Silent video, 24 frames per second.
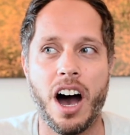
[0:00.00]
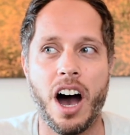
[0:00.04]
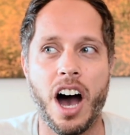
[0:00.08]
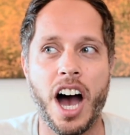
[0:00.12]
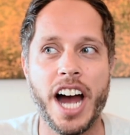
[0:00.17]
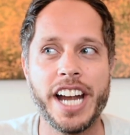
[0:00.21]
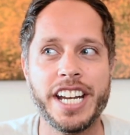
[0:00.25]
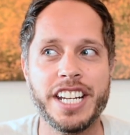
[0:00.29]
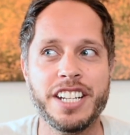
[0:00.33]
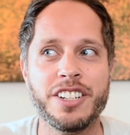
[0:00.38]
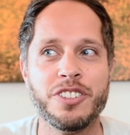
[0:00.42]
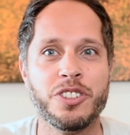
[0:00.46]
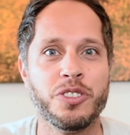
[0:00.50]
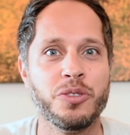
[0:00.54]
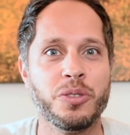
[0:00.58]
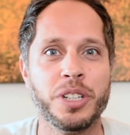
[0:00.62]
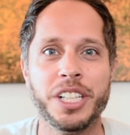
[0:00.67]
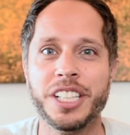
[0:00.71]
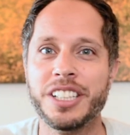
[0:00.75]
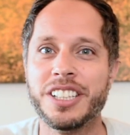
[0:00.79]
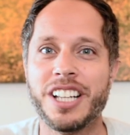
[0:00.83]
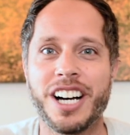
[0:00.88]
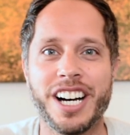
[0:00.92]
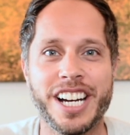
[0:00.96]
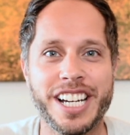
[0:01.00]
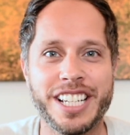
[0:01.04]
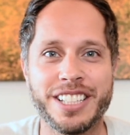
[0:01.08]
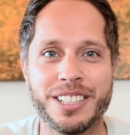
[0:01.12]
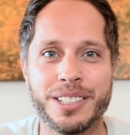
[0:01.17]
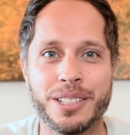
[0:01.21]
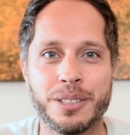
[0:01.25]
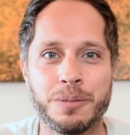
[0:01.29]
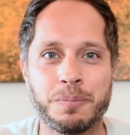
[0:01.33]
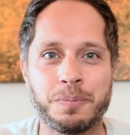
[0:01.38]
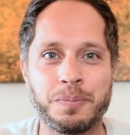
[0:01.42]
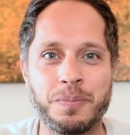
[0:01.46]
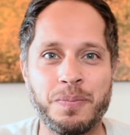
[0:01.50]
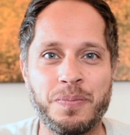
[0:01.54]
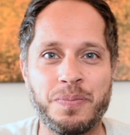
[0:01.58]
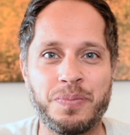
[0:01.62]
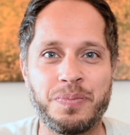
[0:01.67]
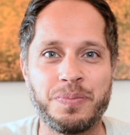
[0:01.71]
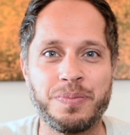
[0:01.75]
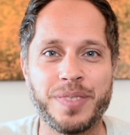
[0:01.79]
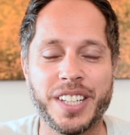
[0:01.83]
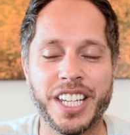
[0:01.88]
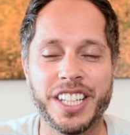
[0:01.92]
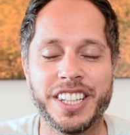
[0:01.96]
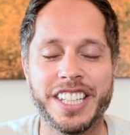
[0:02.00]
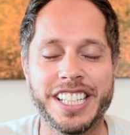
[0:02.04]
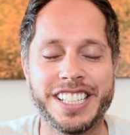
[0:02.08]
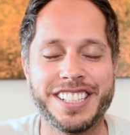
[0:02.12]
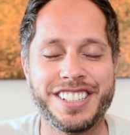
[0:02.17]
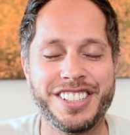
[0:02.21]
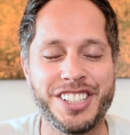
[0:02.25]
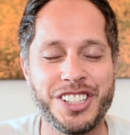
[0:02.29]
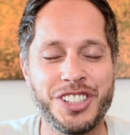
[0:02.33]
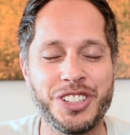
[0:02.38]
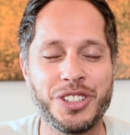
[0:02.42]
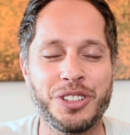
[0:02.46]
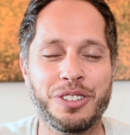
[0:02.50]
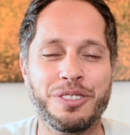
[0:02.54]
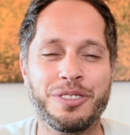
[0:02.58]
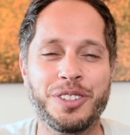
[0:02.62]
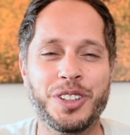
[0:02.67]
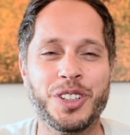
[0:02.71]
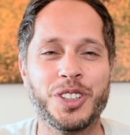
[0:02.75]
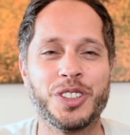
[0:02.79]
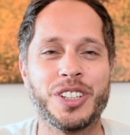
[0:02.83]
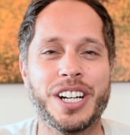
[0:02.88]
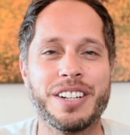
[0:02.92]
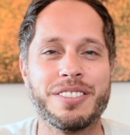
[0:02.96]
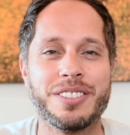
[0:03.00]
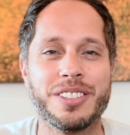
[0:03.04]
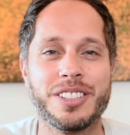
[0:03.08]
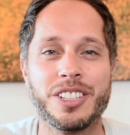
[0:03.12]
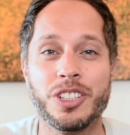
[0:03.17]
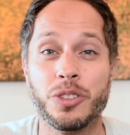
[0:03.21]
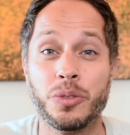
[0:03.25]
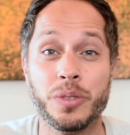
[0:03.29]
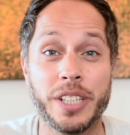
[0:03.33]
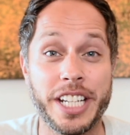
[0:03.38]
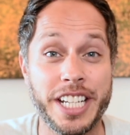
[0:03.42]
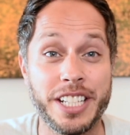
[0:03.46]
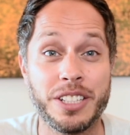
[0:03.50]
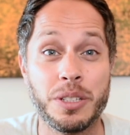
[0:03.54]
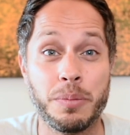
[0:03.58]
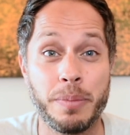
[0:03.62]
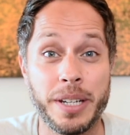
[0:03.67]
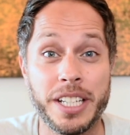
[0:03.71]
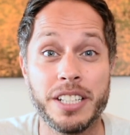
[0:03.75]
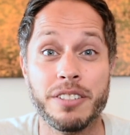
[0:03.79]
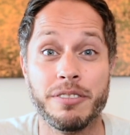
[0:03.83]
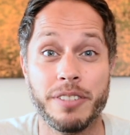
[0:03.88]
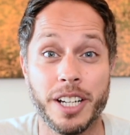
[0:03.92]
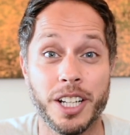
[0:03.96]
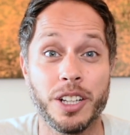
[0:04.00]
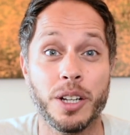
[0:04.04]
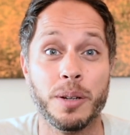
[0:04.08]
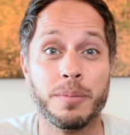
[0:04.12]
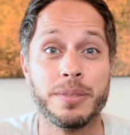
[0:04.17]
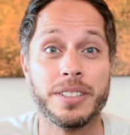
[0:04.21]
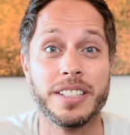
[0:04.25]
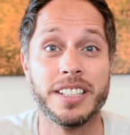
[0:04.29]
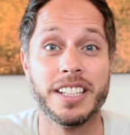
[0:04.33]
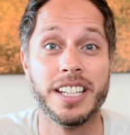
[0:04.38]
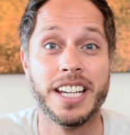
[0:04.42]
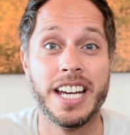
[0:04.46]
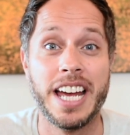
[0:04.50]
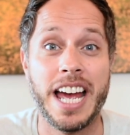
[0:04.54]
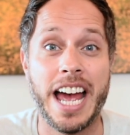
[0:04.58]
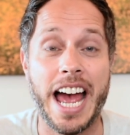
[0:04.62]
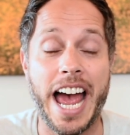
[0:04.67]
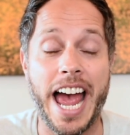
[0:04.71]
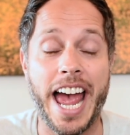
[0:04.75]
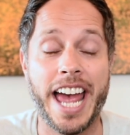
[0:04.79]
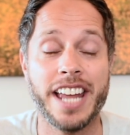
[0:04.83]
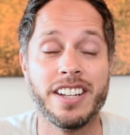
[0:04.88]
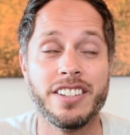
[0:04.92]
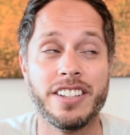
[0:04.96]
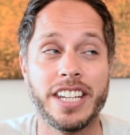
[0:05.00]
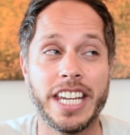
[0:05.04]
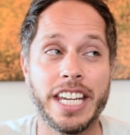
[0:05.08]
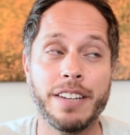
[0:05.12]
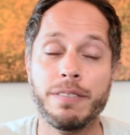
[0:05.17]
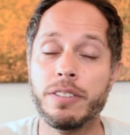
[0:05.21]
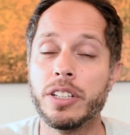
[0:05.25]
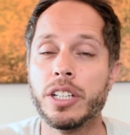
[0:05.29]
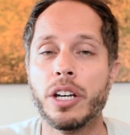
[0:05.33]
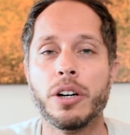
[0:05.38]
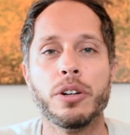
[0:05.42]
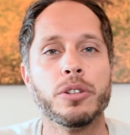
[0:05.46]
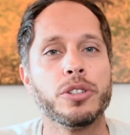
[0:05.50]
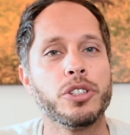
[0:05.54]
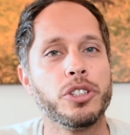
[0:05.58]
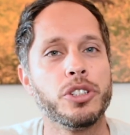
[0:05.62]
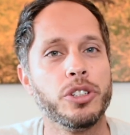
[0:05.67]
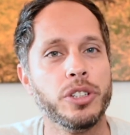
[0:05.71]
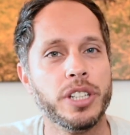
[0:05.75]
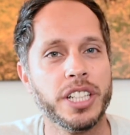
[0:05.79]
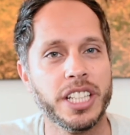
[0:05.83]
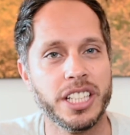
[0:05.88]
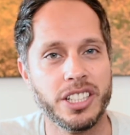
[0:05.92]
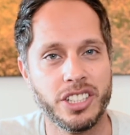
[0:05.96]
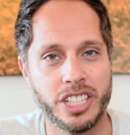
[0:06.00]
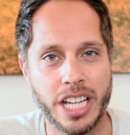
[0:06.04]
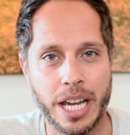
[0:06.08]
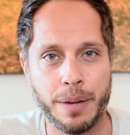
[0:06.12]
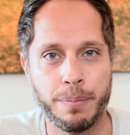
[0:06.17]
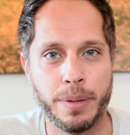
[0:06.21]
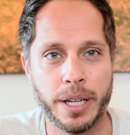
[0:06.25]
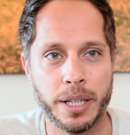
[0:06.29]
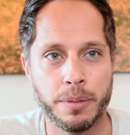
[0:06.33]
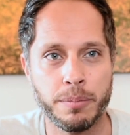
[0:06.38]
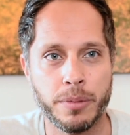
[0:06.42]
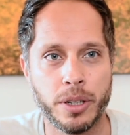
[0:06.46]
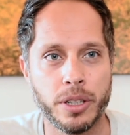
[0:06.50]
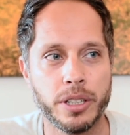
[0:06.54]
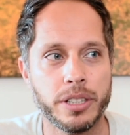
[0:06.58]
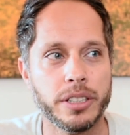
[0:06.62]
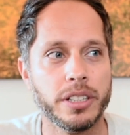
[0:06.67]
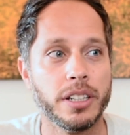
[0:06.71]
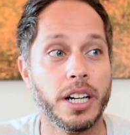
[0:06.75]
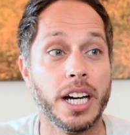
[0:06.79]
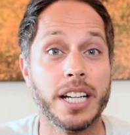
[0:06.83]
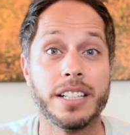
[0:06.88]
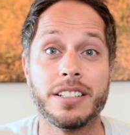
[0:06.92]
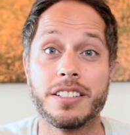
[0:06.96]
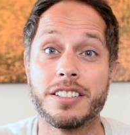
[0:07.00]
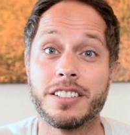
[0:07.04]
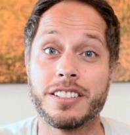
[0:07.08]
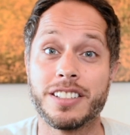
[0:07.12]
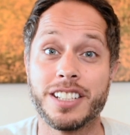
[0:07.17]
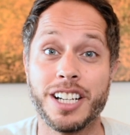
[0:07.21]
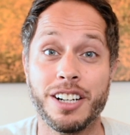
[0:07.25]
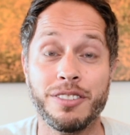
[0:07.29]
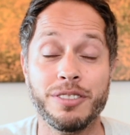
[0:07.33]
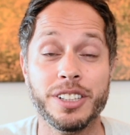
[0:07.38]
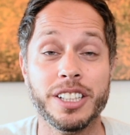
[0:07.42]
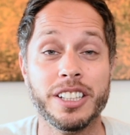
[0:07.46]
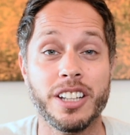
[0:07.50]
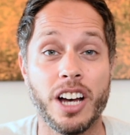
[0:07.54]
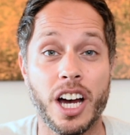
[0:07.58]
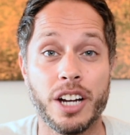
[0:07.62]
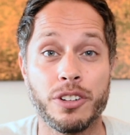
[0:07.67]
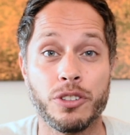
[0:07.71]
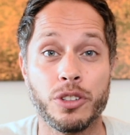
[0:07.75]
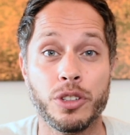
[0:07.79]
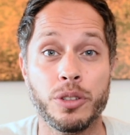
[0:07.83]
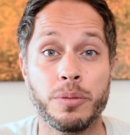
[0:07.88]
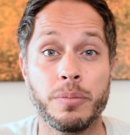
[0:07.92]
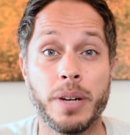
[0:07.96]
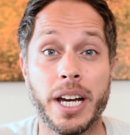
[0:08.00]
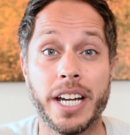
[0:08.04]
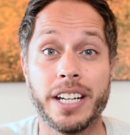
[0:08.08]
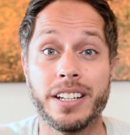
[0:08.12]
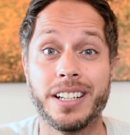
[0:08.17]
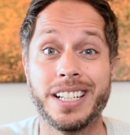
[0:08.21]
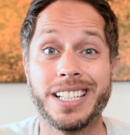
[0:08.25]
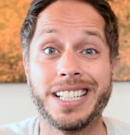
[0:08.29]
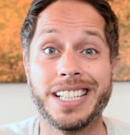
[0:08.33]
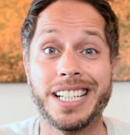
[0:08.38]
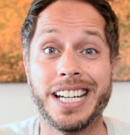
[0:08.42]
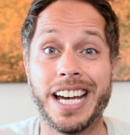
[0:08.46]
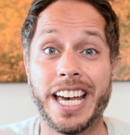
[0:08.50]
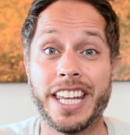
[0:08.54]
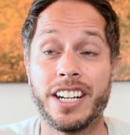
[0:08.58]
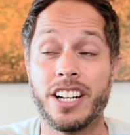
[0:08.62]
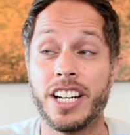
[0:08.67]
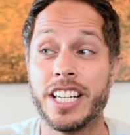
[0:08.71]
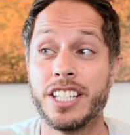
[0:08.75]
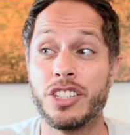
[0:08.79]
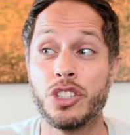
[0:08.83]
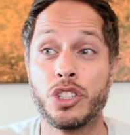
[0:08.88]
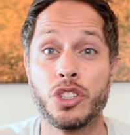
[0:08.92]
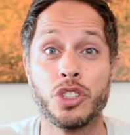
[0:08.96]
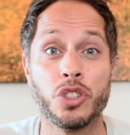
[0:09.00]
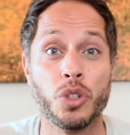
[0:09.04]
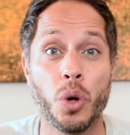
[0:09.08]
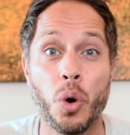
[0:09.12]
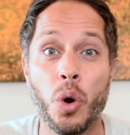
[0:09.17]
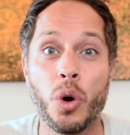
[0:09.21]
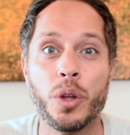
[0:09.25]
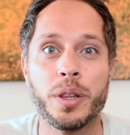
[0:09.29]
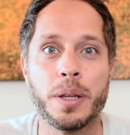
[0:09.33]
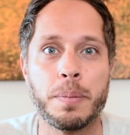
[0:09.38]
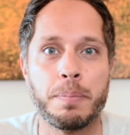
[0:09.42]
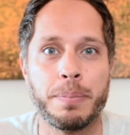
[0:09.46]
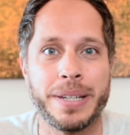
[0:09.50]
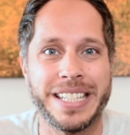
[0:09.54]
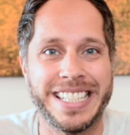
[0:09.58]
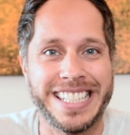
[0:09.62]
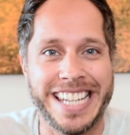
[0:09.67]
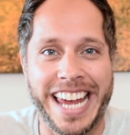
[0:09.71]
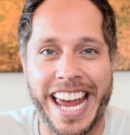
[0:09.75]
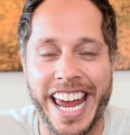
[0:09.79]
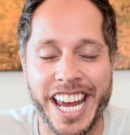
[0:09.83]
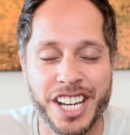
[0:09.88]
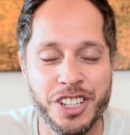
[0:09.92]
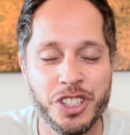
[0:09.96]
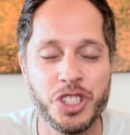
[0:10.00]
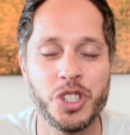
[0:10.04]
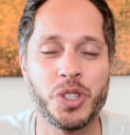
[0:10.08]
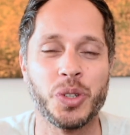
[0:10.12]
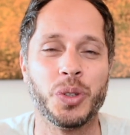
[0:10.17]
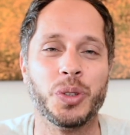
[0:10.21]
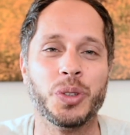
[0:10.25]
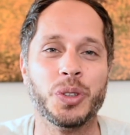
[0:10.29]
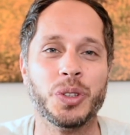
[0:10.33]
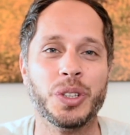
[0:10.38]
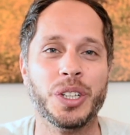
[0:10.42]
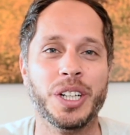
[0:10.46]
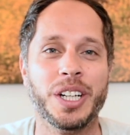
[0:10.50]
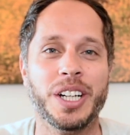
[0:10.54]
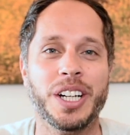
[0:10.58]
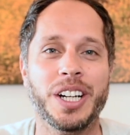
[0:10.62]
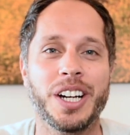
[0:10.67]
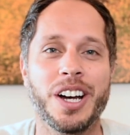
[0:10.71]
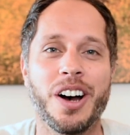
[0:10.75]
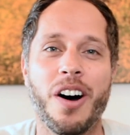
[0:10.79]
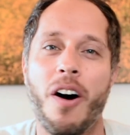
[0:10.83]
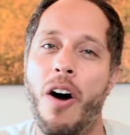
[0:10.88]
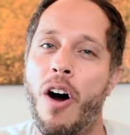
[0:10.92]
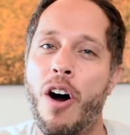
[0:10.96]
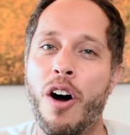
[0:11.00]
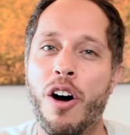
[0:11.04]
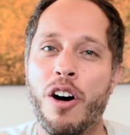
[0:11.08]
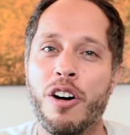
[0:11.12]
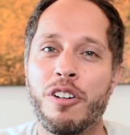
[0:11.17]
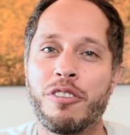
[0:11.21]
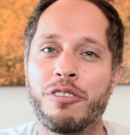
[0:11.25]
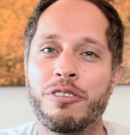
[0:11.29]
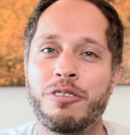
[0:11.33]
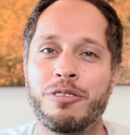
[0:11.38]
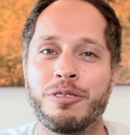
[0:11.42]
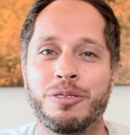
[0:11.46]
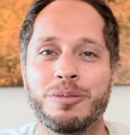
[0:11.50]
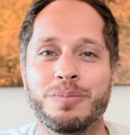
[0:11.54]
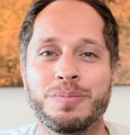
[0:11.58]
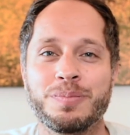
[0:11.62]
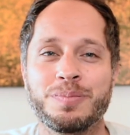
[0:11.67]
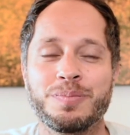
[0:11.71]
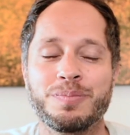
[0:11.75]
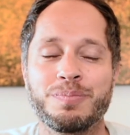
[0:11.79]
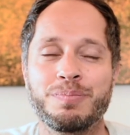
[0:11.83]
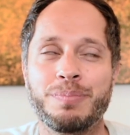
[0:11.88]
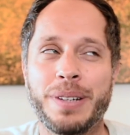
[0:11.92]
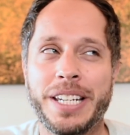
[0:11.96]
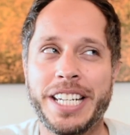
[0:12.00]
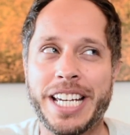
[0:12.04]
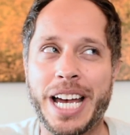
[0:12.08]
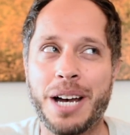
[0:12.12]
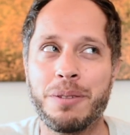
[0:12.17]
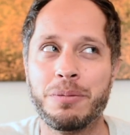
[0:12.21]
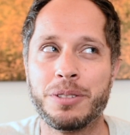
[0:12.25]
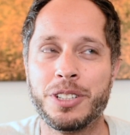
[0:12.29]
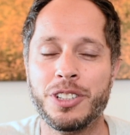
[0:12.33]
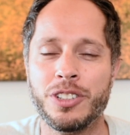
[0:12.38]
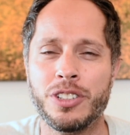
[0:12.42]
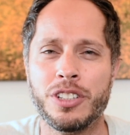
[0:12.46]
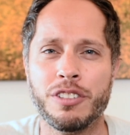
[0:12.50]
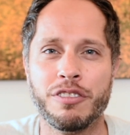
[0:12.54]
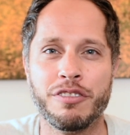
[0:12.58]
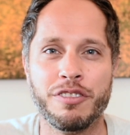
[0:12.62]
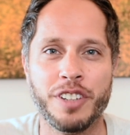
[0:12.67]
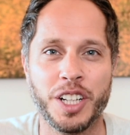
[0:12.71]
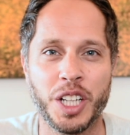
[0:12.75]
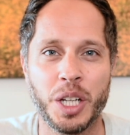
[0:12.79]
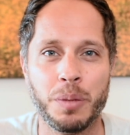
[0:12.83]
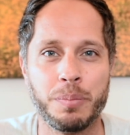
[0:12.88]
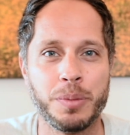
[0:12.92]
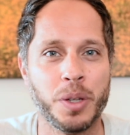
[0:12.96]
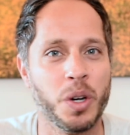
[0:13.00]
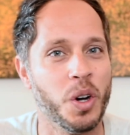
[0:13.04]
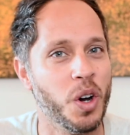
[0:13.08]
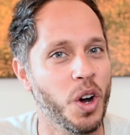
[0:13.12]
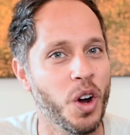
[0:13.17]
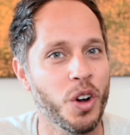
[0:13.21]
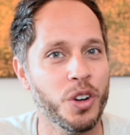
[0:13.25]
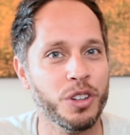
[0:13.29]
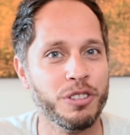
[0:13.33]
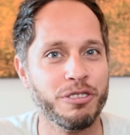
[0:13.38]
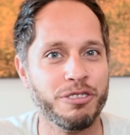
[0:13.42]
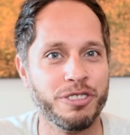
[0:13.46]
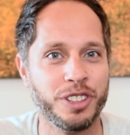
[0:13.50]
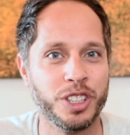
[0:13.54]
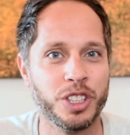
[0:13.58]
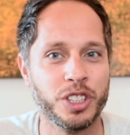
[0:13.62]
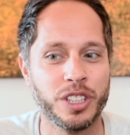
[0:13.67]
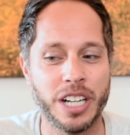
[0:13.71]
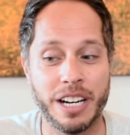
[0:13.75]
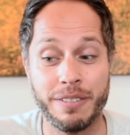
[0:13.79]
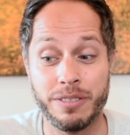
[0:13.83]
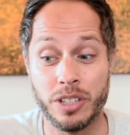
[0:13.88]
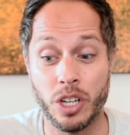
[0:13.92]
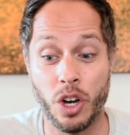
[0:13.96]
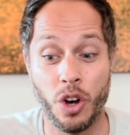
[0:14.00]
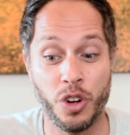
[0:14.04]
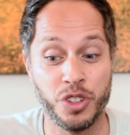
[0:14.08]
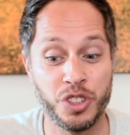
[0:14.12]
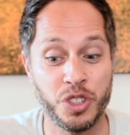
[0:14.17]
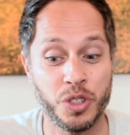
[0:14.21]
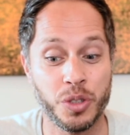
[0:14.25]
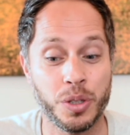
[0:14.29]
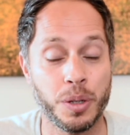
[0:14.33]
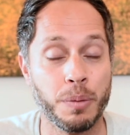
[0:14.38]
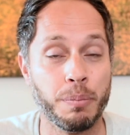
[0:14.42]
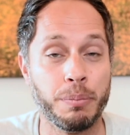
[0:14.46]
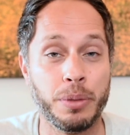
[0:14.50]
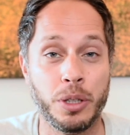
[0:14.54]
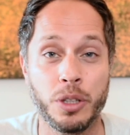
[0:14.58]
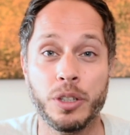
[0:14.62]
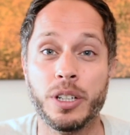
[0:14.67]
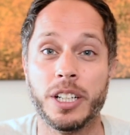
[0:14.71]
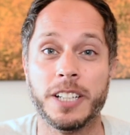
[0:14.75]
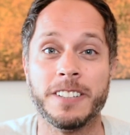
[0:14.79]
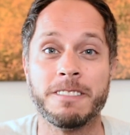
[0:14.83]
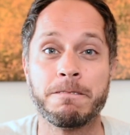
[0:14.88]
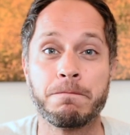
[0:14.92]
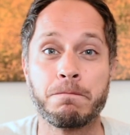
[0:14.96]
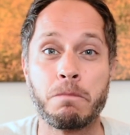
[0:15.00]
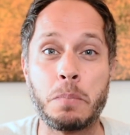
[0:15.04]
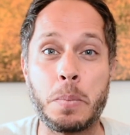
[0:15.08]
I didn't realize that digital photographs still need to be developed. And even though I was shooting in JPEG mode, I discovered Lightroom and I saw the potential of being able to develop your own photographs on your computer.